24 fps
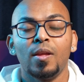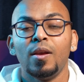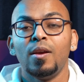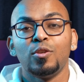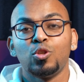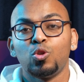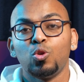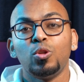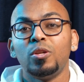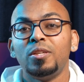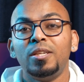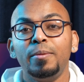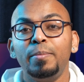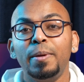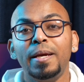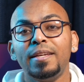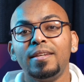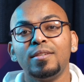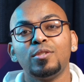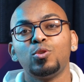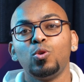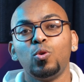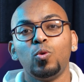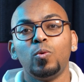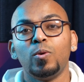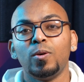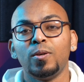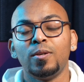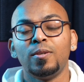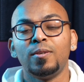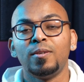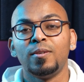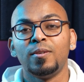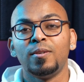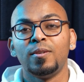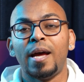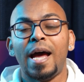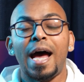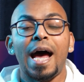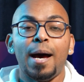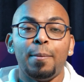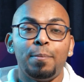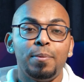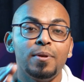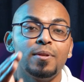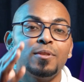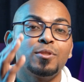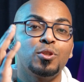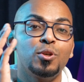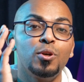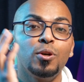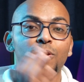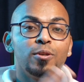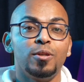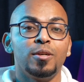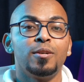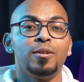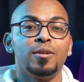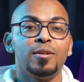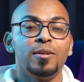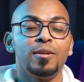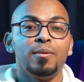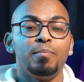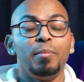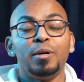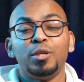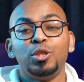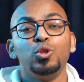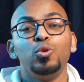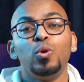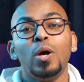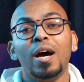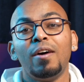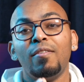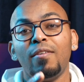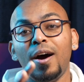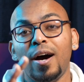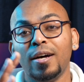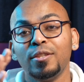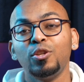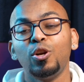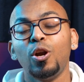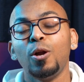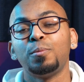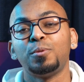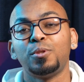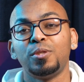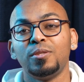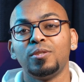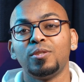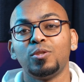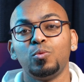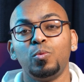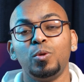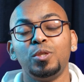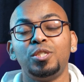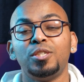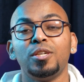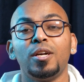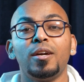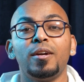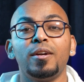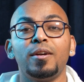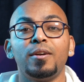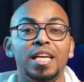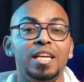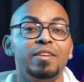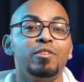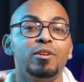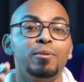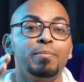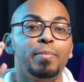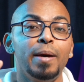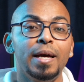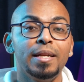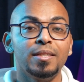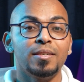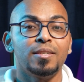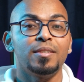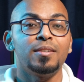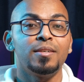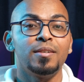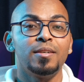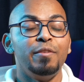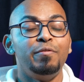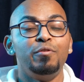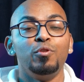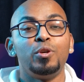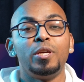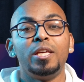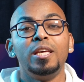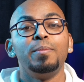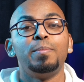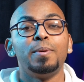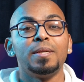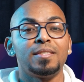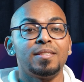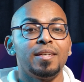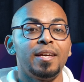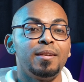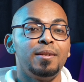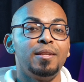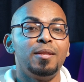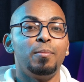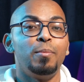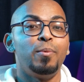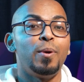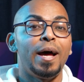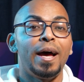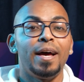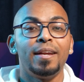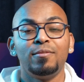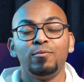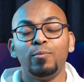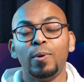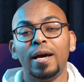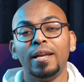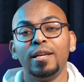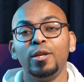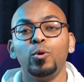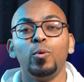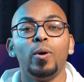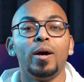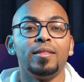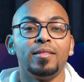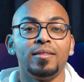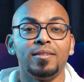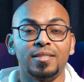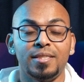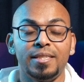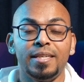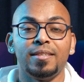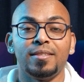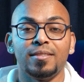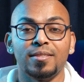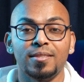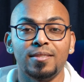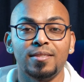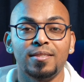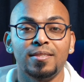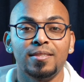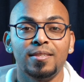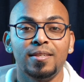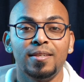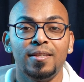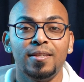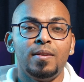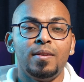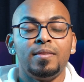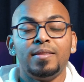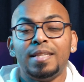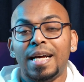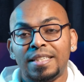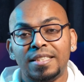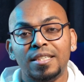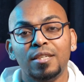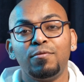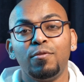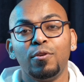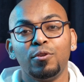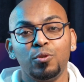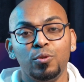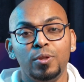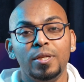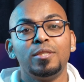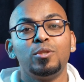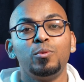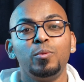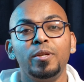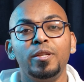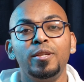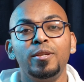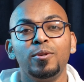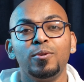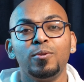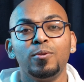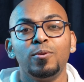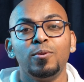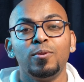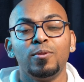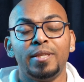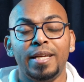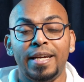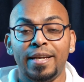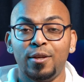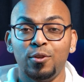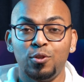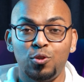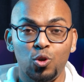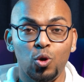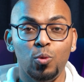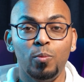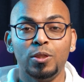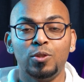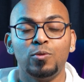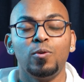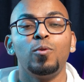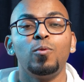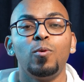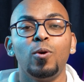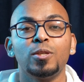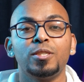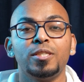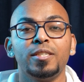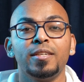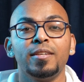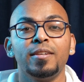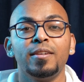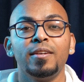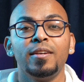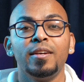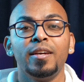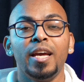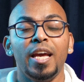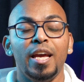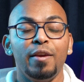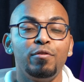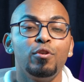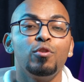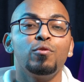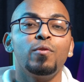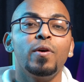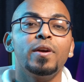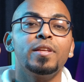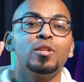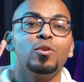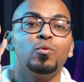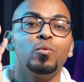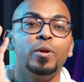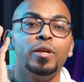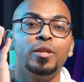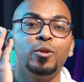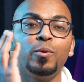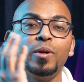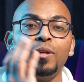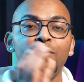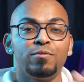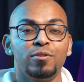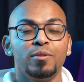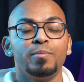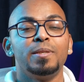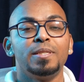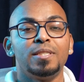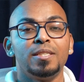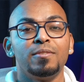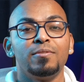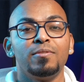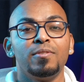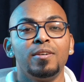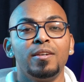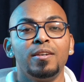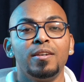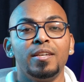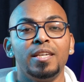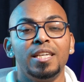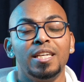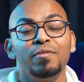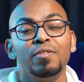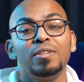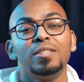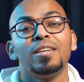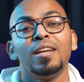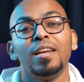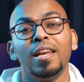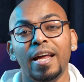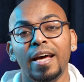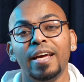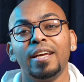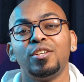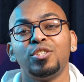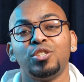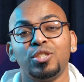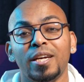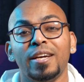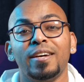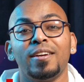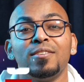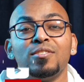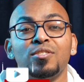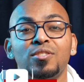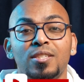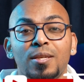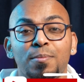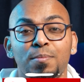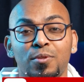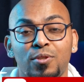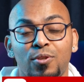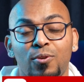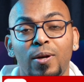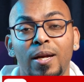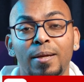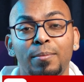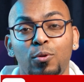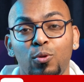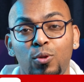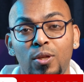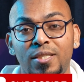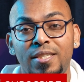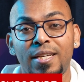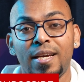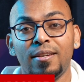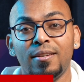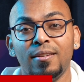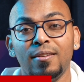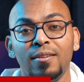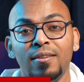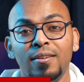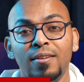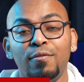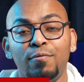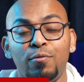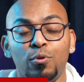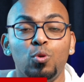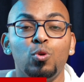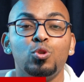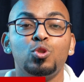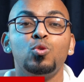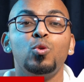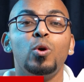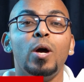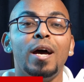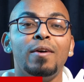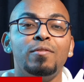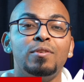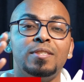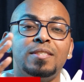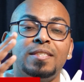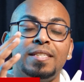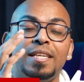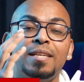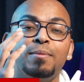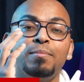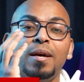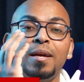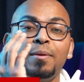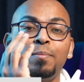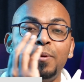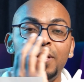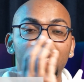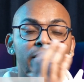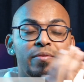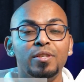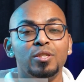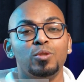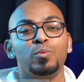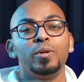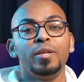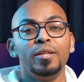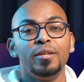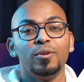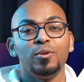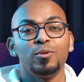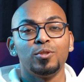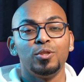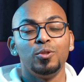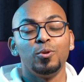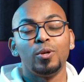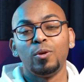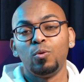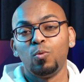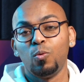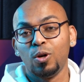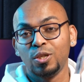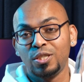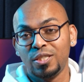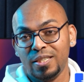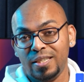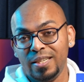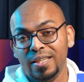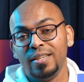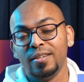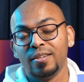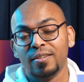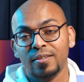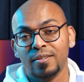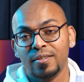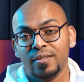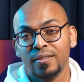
So the debate is over. Apple is good, but you have other options which are even better if you keep aside the brand value and the status. That's it for today's video. Thank you so much for watching. If you find the video informative, give it a like, share and subscribe to the channel. For those who haven't seen my previous videos, you can watch it here.